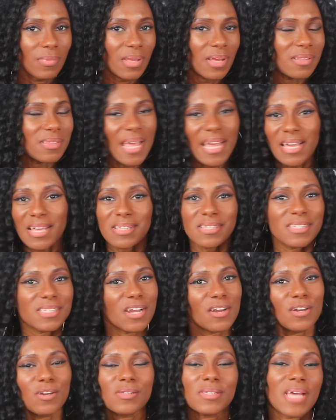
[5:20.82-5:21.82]
they can
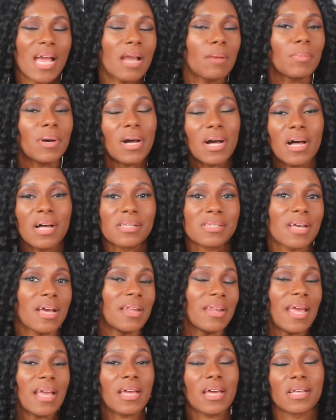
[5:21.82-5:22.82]
stereotype us
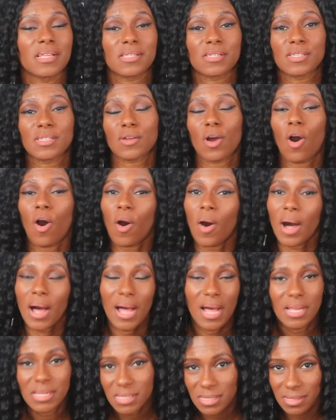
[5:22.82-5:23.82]
and they could call
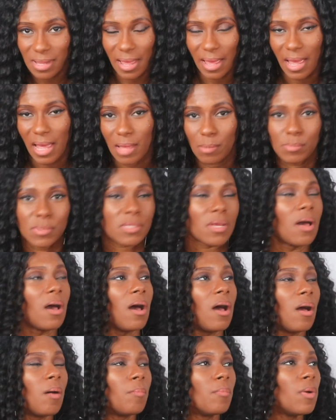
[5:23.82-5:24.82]
us names.
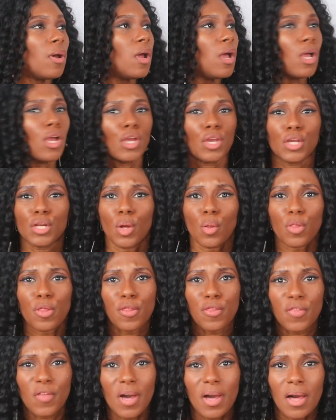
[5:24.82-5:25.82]
You know,
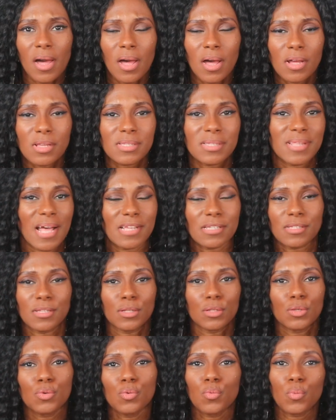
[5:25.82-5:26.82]
thugs, that's the
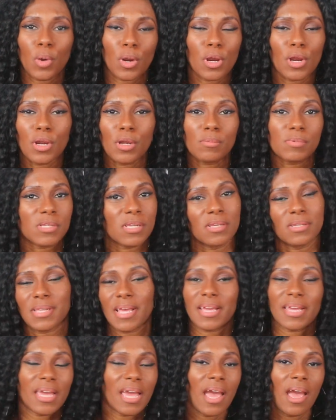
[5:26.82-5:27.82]
new word since
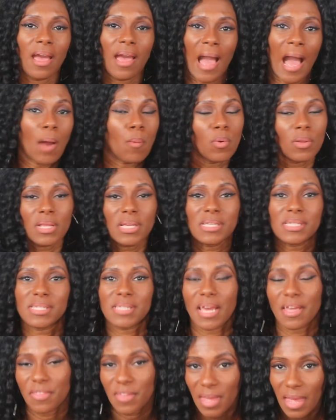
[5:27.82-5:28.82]
they can't outwardly
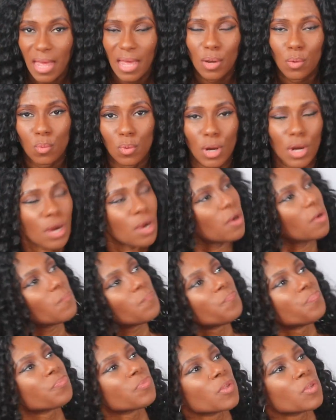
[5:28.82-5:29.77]
say the N-word.